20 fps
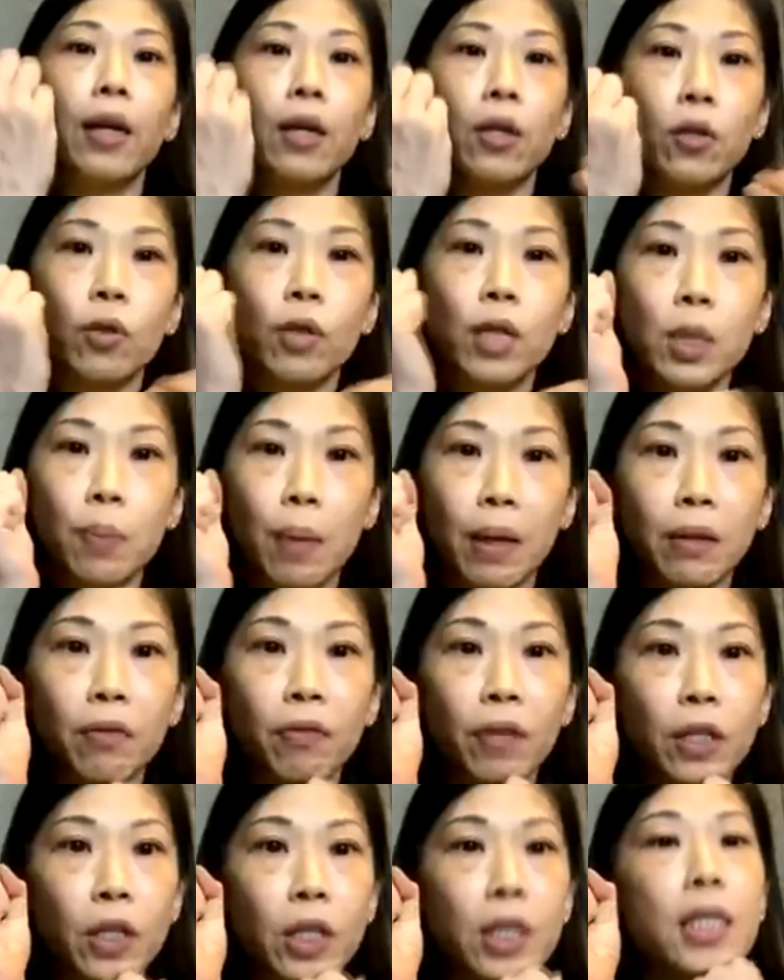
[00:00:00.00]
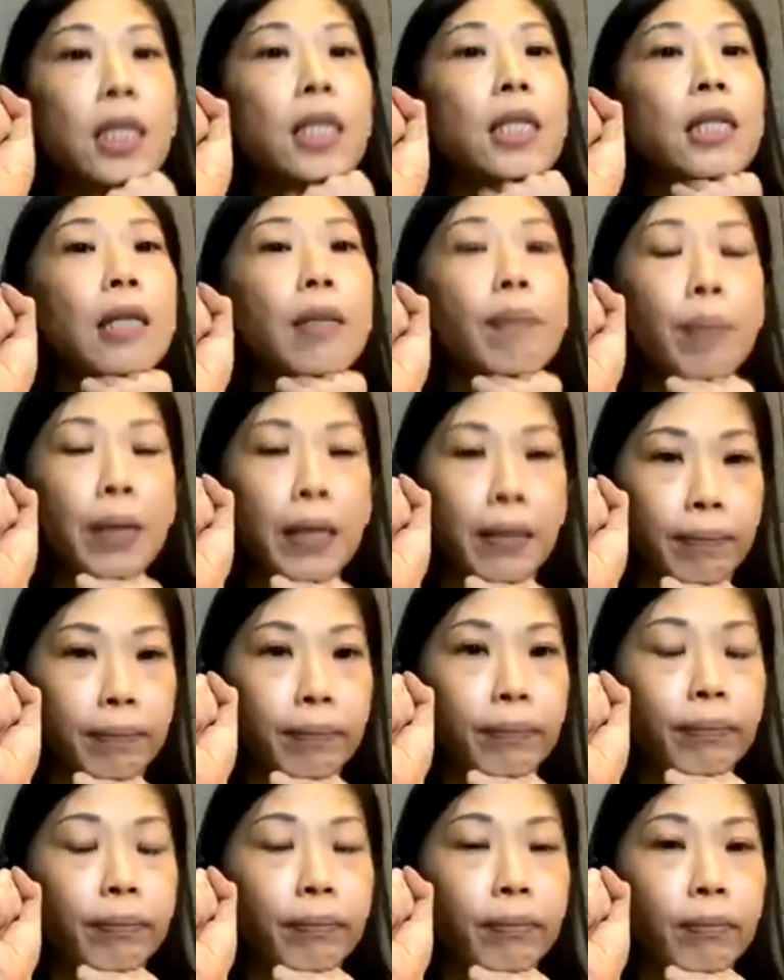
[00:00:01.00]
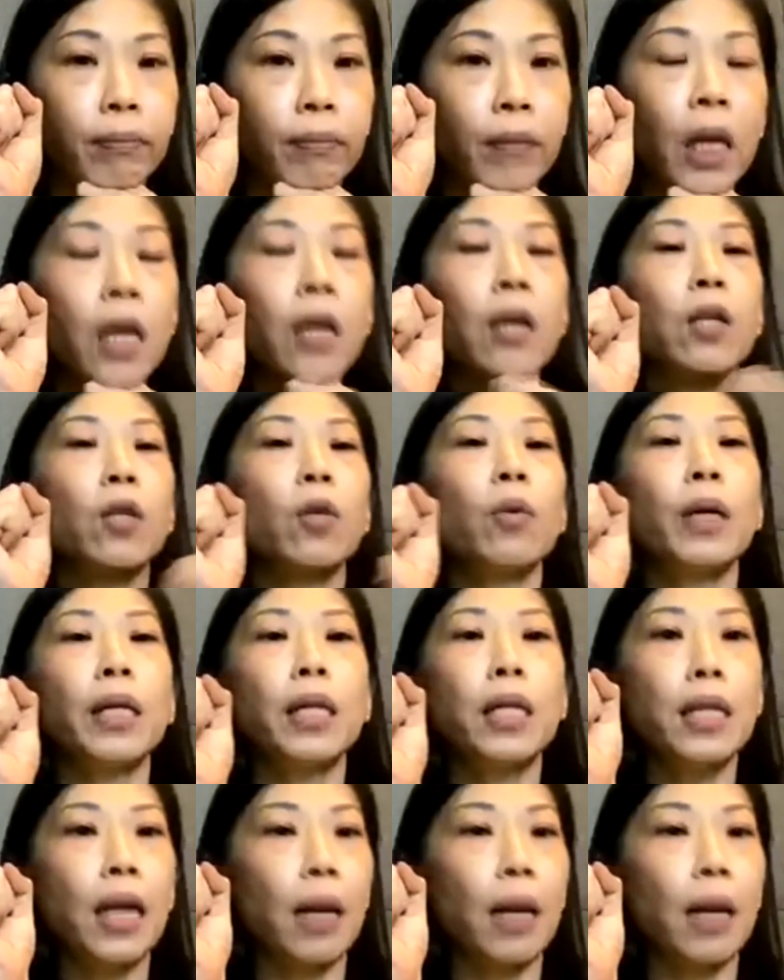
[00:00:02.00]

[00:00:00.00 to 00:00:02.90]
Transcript: So this macrophage is sleeping. So when this